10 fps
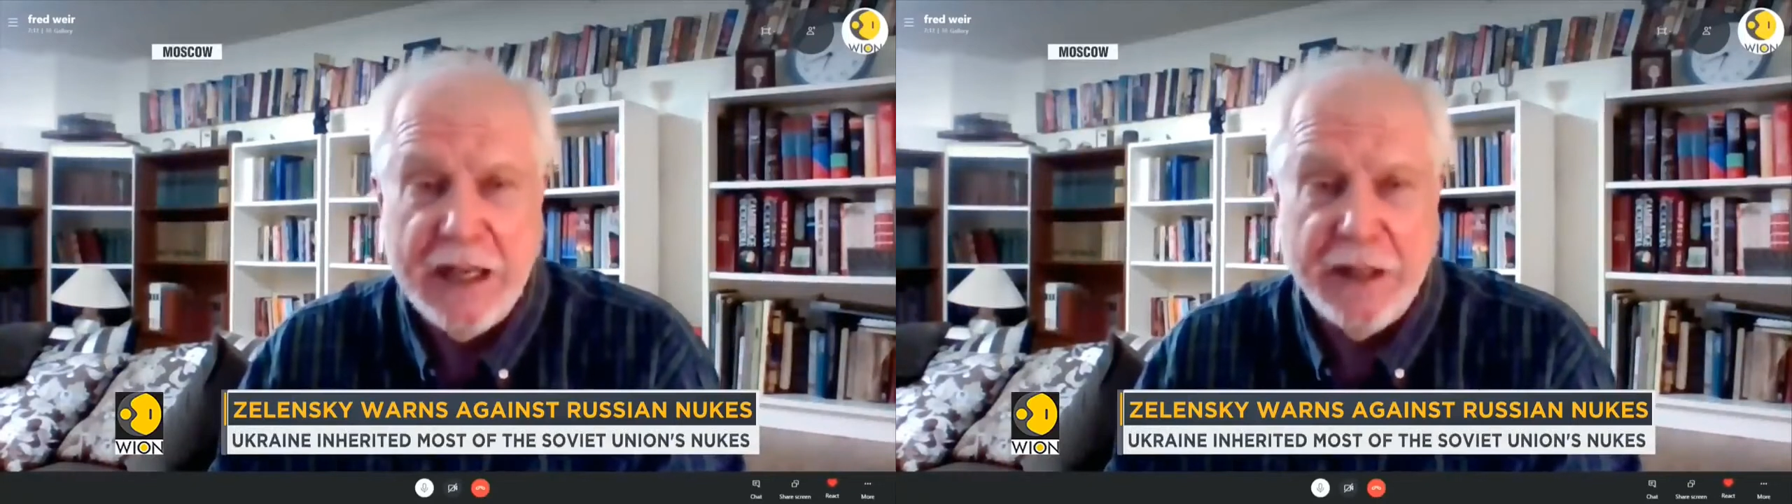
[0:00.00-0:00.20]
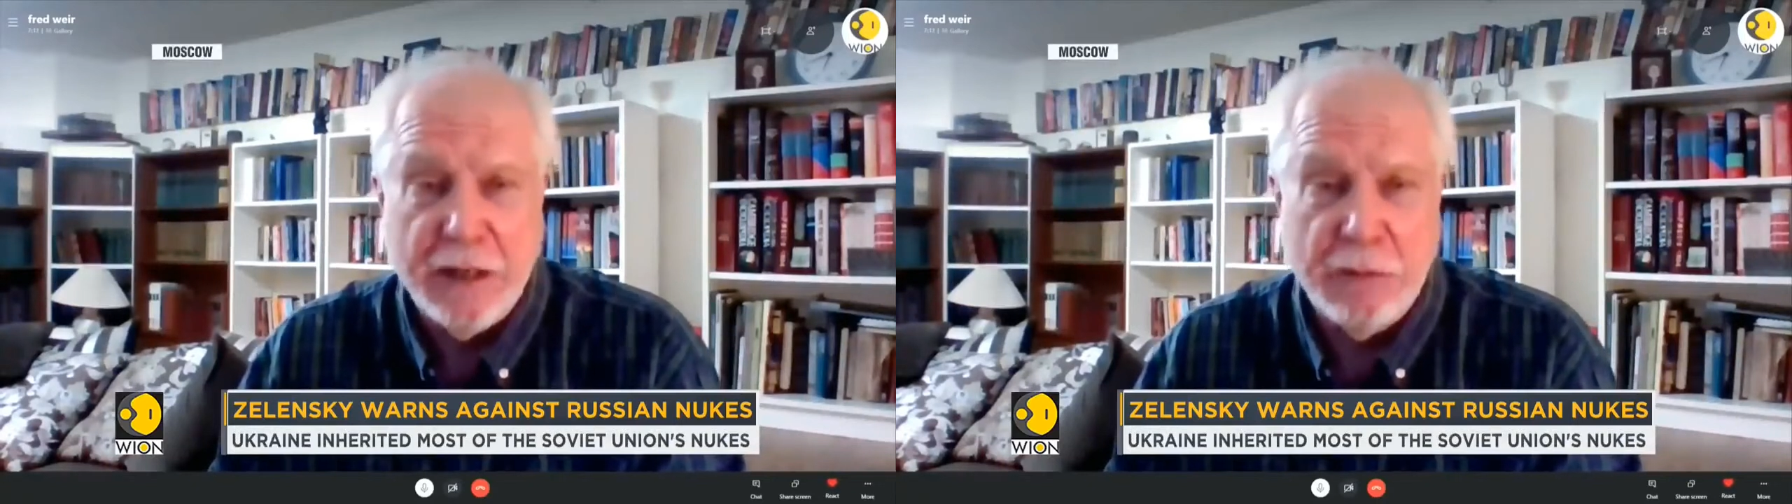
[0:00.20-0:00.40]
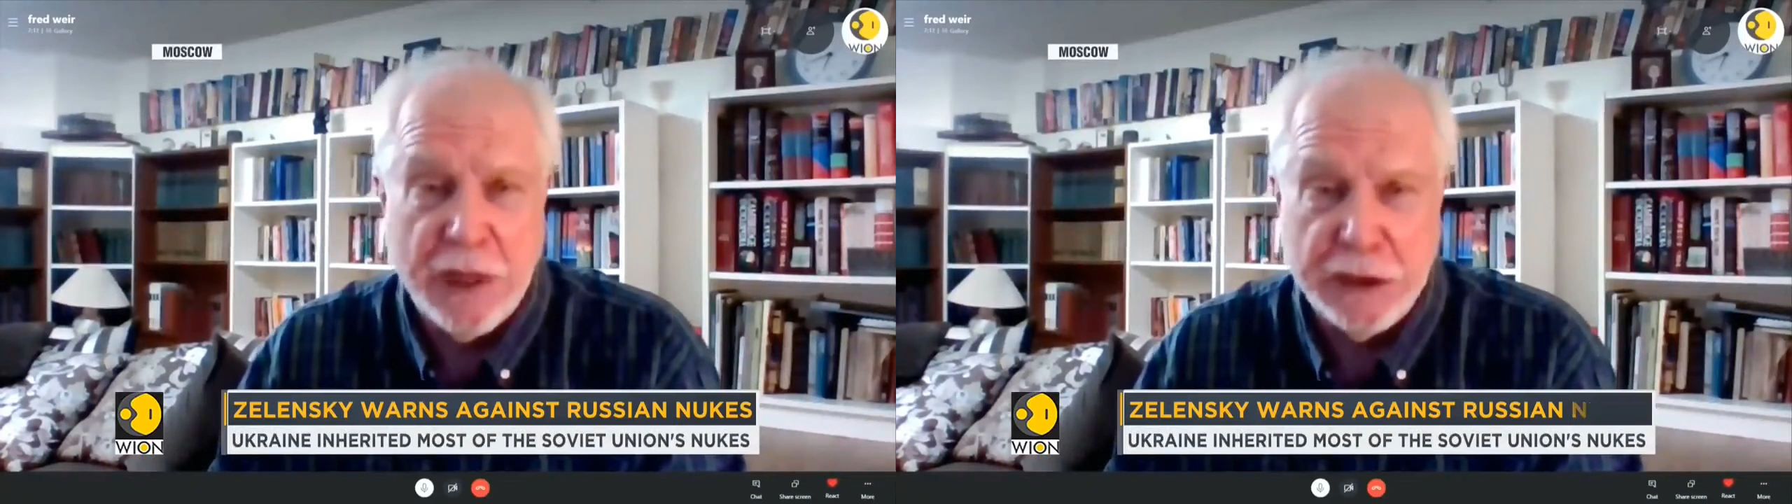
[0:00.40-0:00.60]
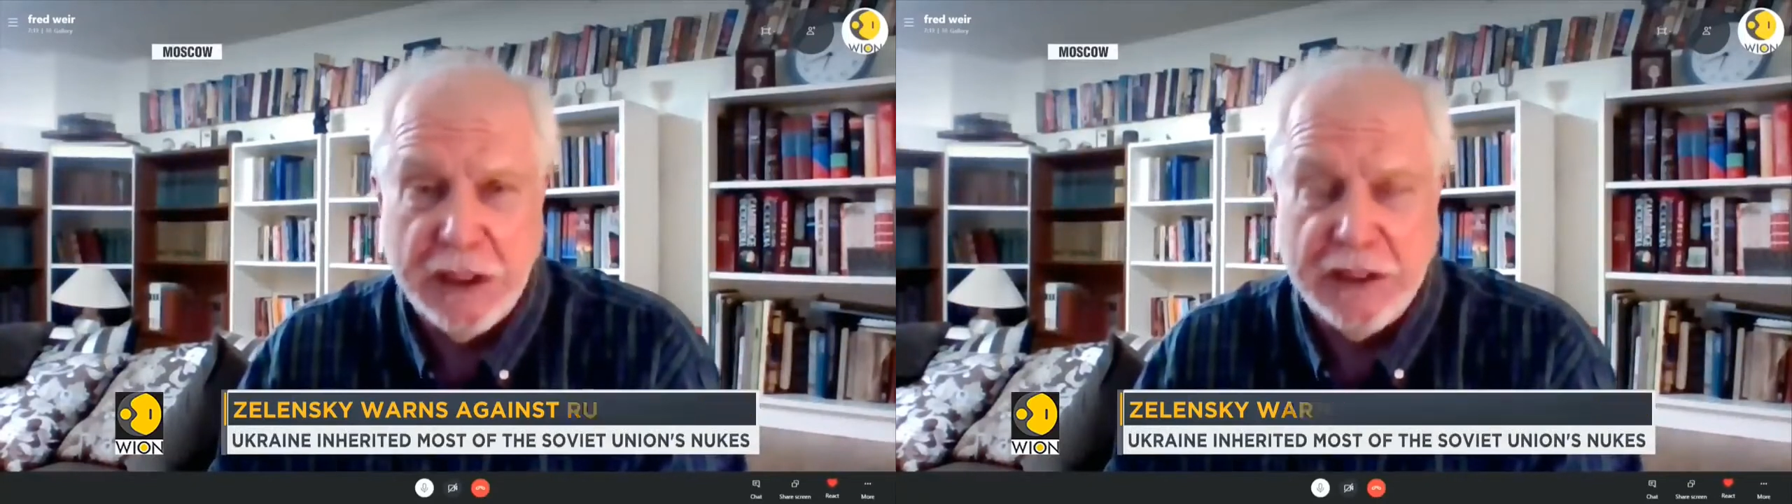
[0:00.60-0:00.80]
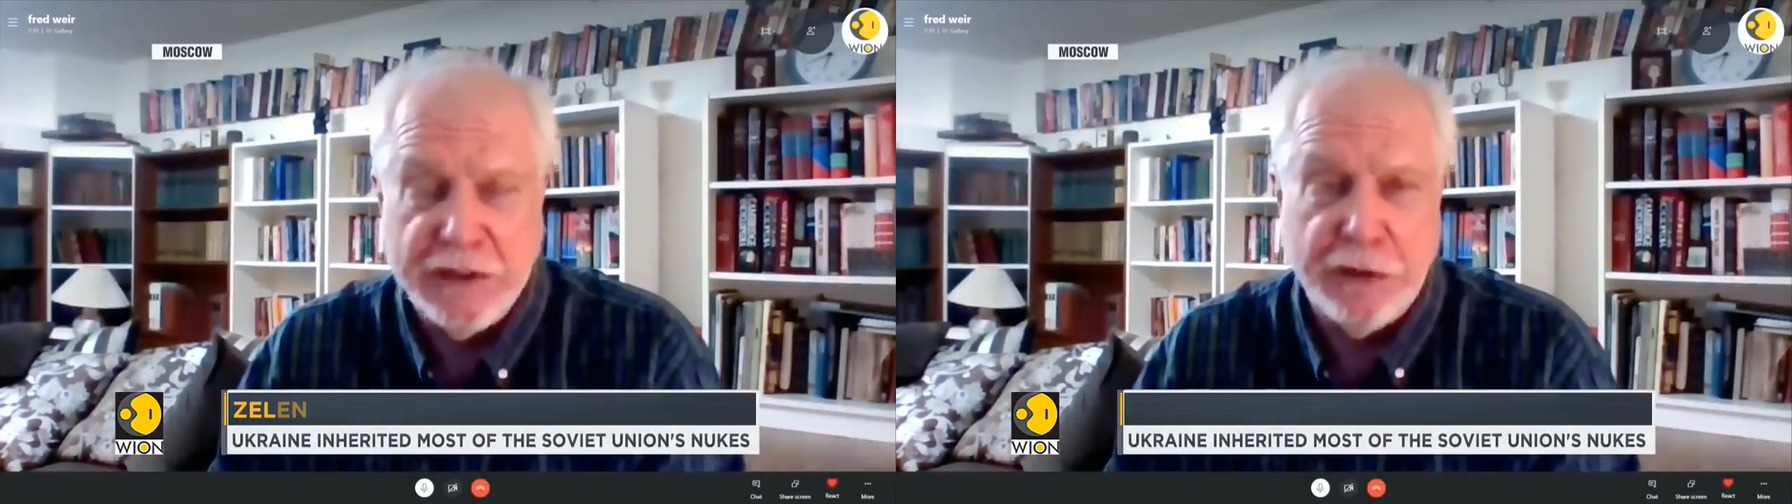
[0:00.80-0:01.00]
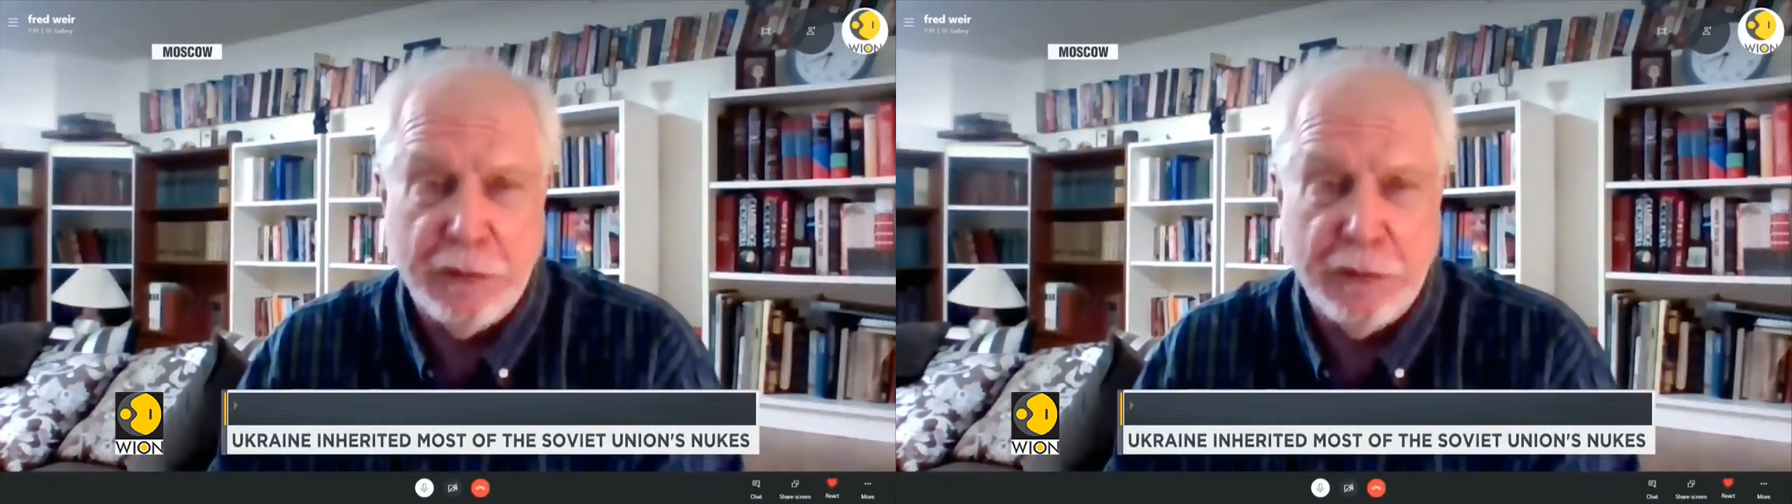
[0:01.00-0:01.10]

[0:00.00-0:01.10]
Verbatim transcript: that Russia is